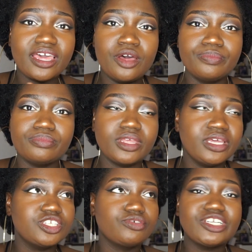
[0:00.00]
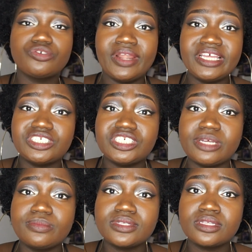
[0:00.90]
interracial
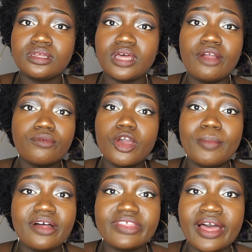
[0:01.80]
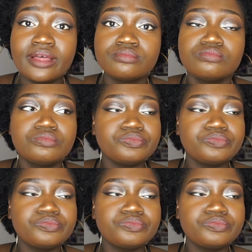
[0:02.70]
relationships. I wrote about that